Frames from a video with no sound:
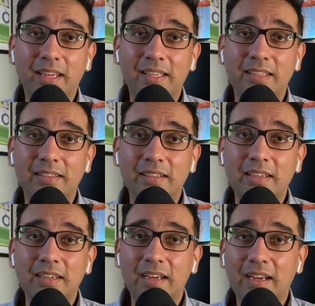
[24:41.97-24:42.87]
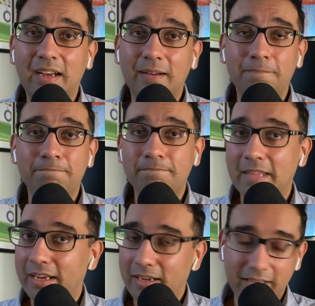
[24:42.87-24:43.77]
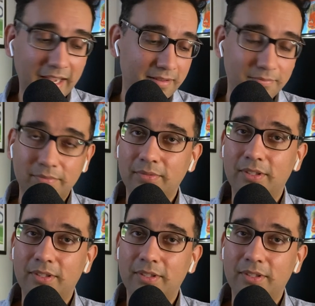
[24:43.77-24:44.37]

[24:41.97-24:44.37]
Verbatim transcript: And, um, still happening. Yeah. I, again, wow.